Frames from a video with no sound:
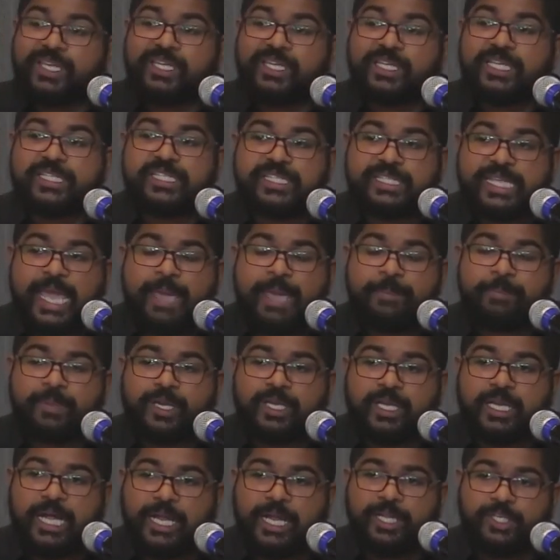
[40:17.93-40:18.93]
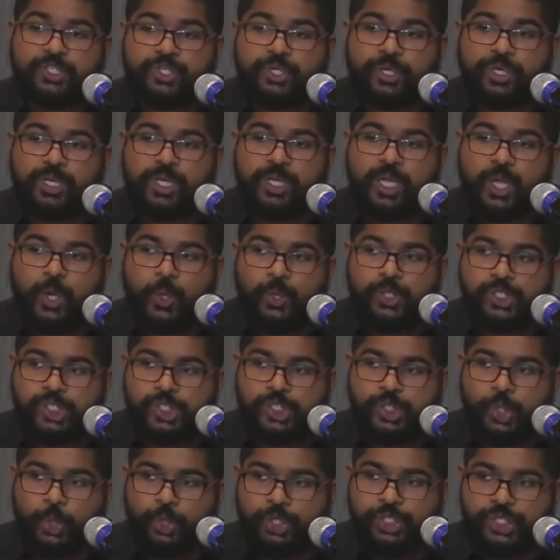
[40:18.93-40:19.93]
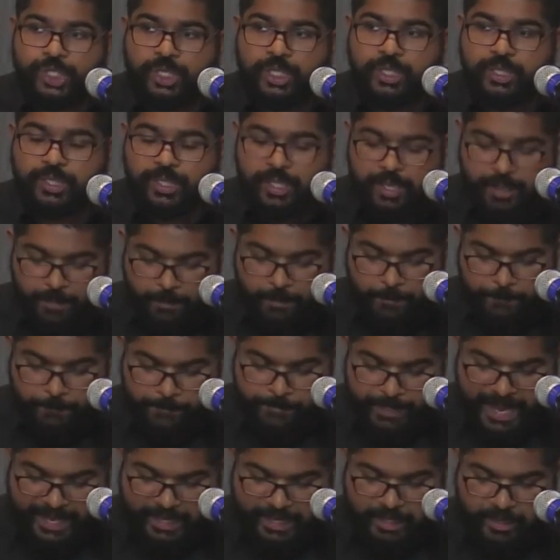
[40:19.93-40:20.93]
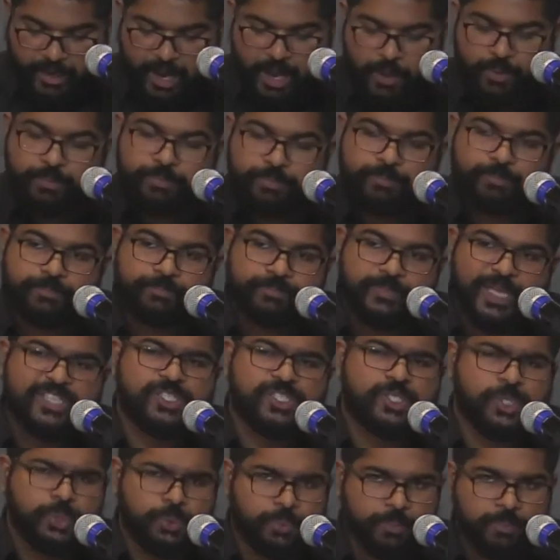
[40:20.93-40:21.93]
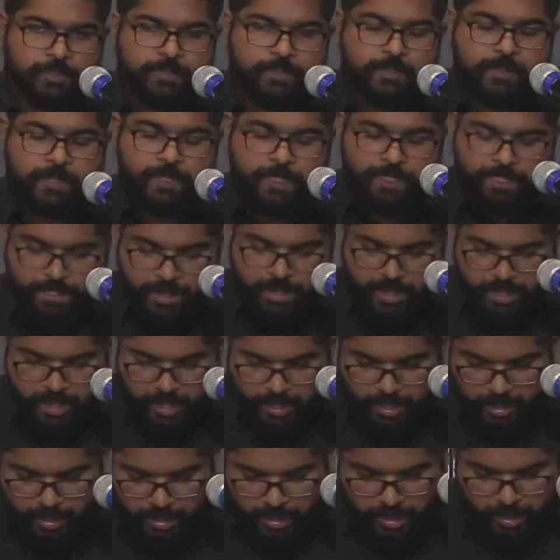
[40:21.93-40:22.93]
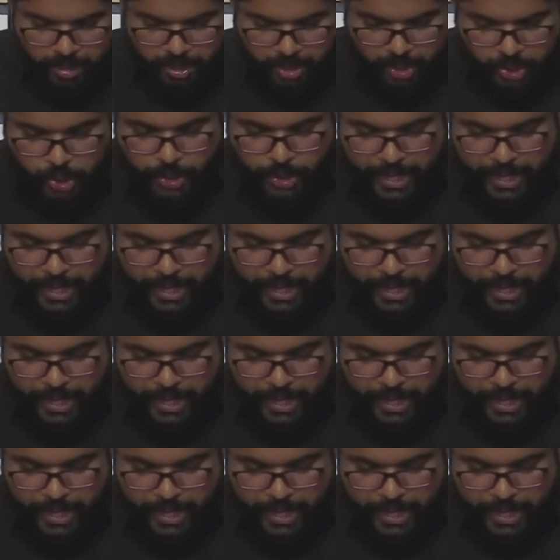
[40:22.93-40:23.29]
the same cultural or social background as you? Do you